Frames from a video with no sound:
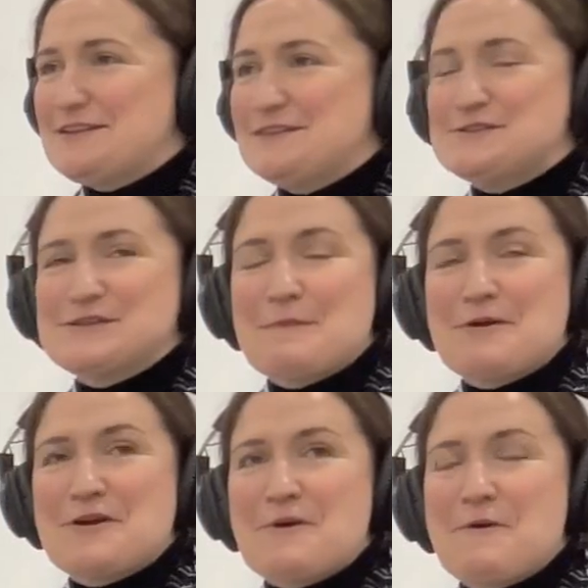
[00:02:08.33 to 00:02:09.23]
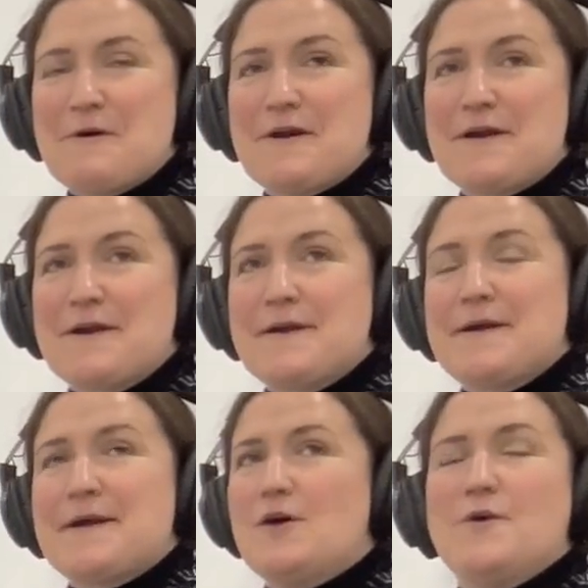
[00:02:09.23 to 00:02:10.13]
in the summer, or,
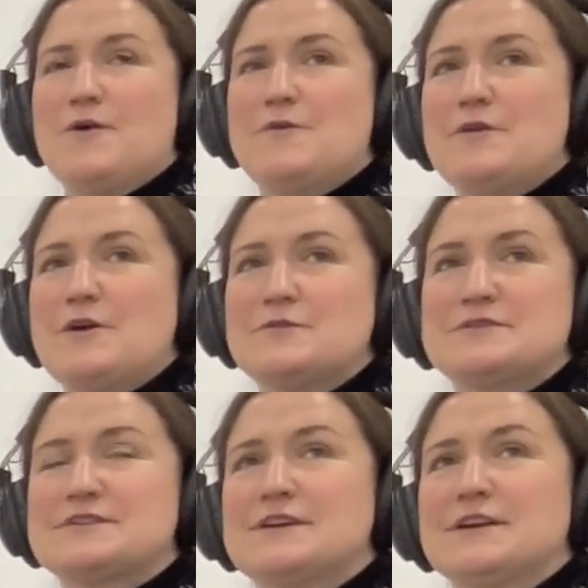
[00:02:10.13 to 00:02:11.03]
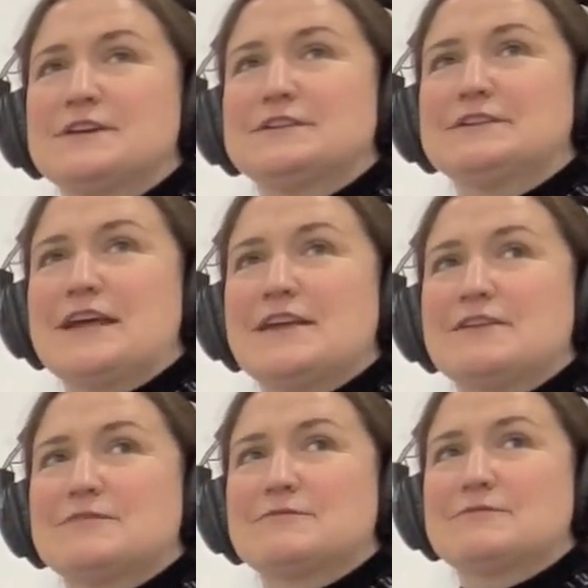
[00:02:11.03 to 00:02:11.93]
who knows,
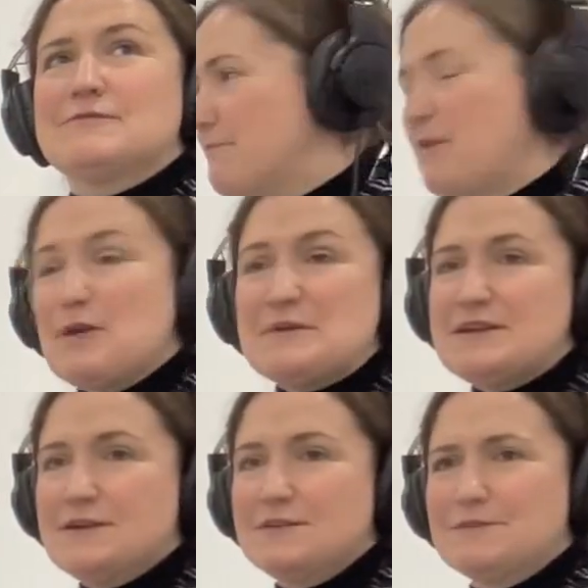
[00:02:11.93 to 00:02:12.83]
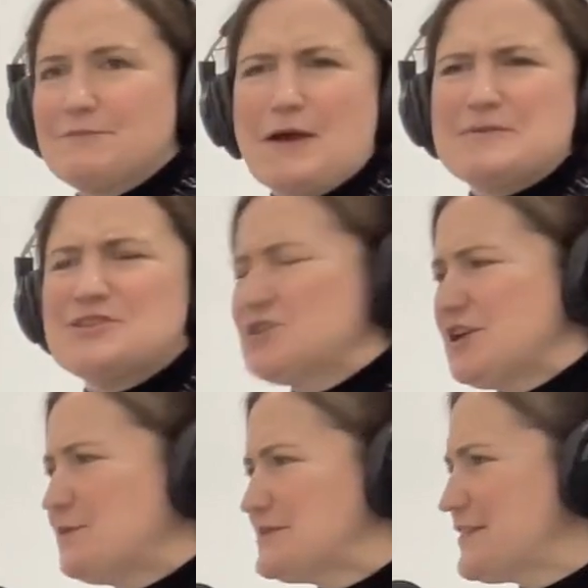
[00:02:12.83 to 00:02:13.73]
Barbie
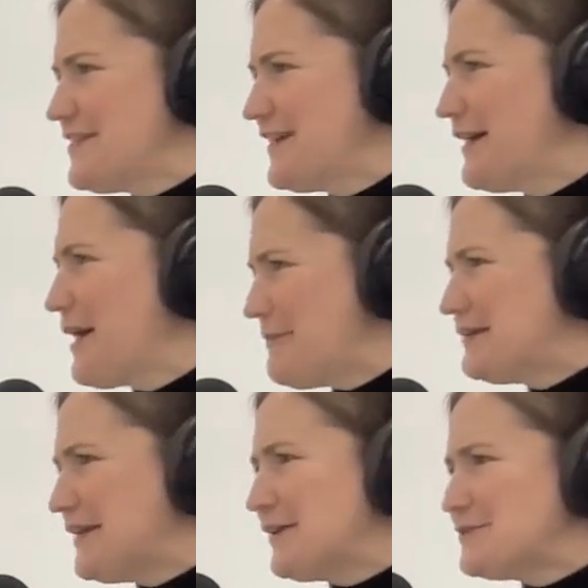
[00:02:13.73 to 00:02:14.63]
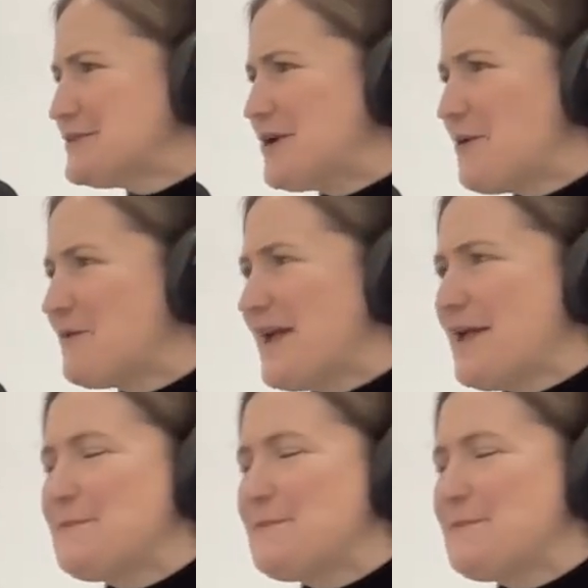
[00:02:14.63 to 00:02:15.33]
chic was a thing a couple of years ago, right?